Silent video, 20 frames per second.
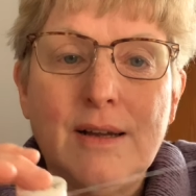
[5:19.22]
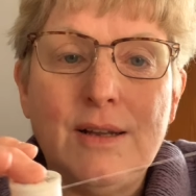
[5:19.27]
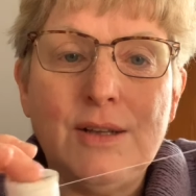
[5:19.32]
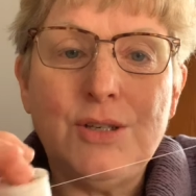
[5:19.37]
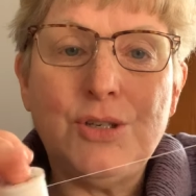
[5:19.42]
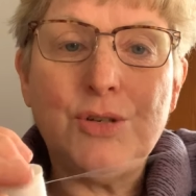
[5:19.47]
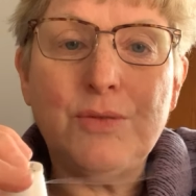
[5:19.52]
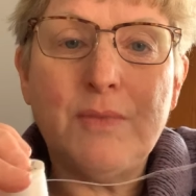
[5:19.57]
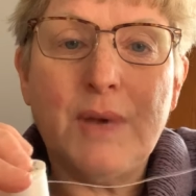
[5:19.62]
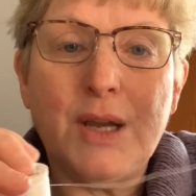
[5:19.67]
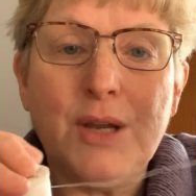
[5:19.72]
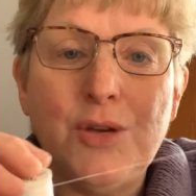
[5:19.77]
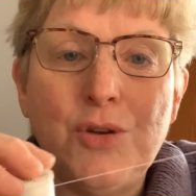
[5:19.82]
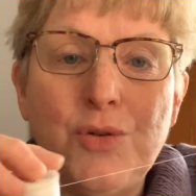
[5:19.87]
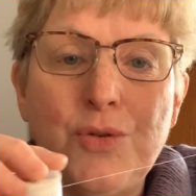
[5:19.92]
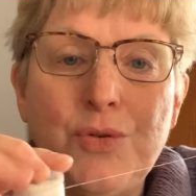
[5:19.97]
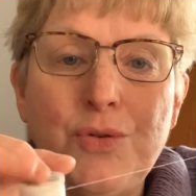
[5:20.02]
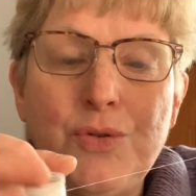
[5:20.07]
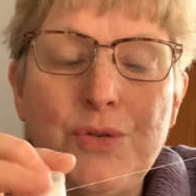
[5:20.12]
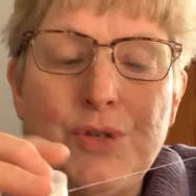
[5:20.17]
to my
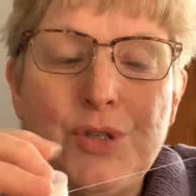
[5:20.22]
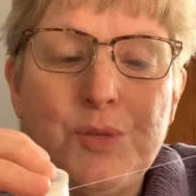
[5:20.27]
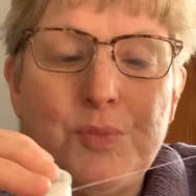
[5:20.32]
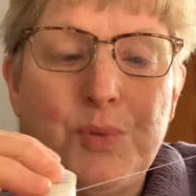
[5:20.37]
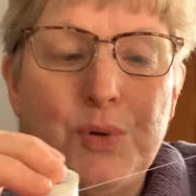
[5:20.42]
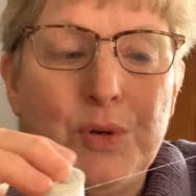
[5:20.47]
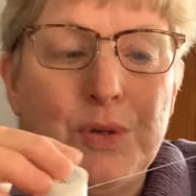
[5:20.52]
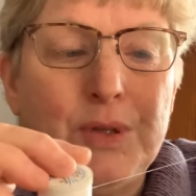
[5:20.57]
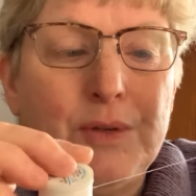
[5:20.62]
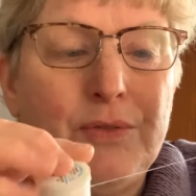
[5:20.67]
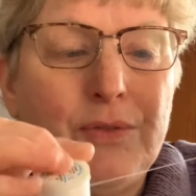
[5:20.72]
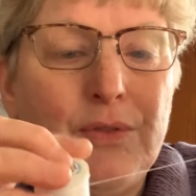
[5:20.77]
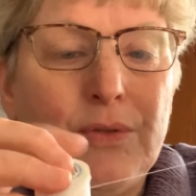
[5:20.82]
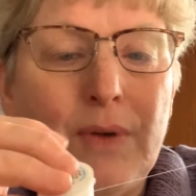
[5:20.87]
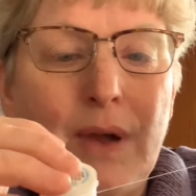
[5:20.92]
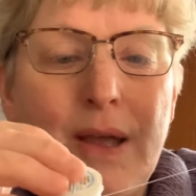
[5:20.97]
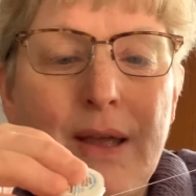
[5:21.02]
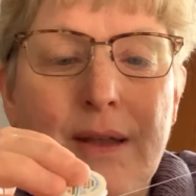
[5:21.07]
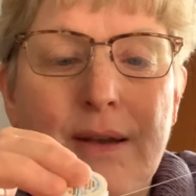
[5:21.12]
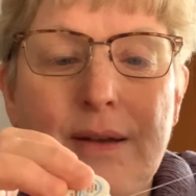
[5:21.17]
new spool of
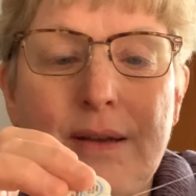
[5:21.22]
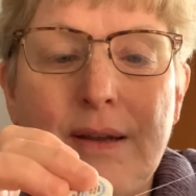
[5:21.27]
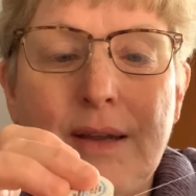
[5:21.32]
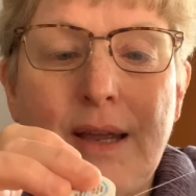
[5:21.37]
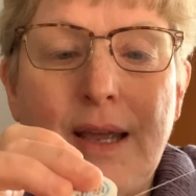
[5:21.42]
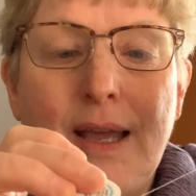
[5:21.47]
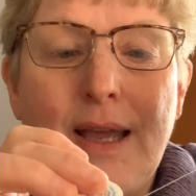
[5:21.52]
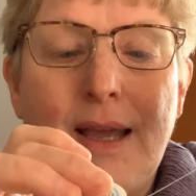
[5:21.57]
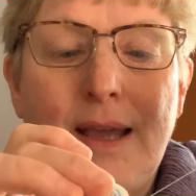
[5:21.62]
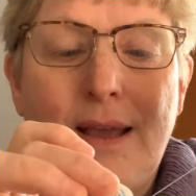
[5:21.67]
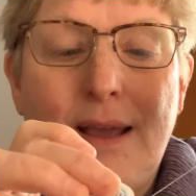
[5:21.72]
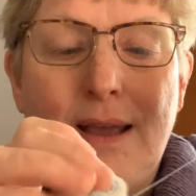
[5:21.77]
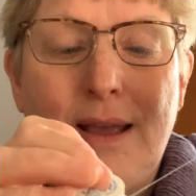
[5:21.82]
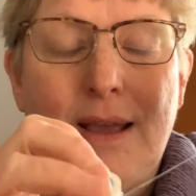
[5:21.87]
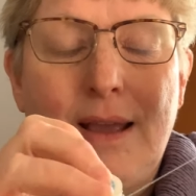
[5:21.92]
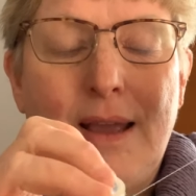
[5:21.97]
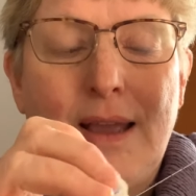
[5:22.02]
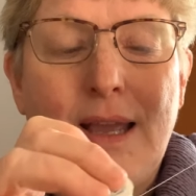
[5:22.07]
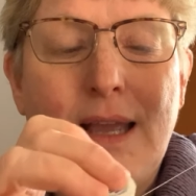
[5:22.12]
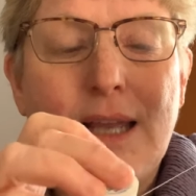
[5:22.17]
thread.
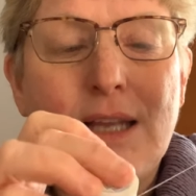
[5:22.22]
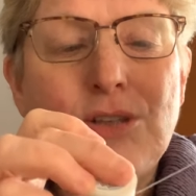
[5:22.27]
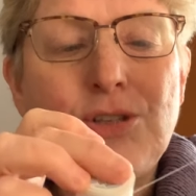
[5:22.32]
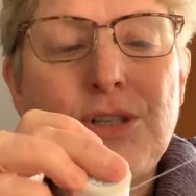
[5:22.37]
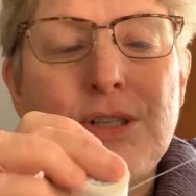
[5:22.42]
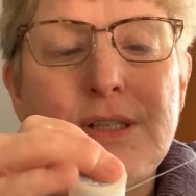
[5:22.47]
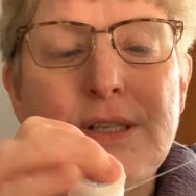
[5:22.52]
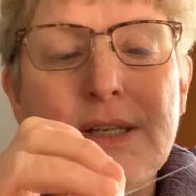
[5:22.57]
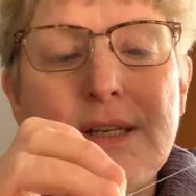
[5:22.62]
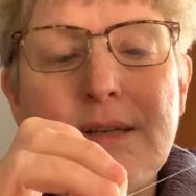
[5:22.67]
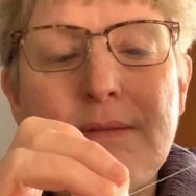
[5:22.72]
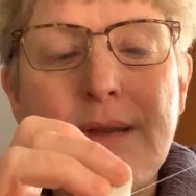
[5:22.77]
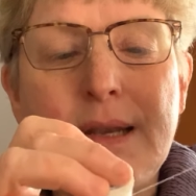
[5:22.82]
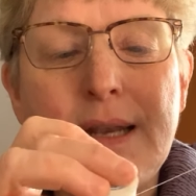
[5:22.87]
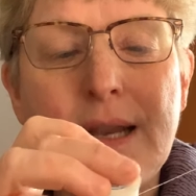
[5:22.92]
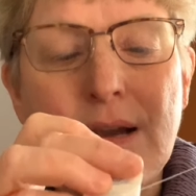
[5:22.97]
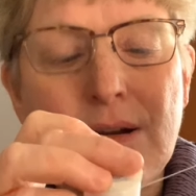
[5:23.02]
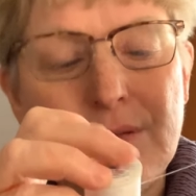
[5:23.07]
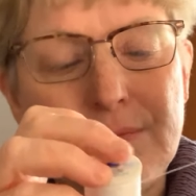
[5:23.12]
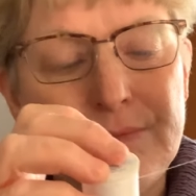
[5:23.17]
And she said to me,
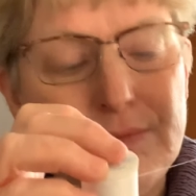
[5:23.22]
now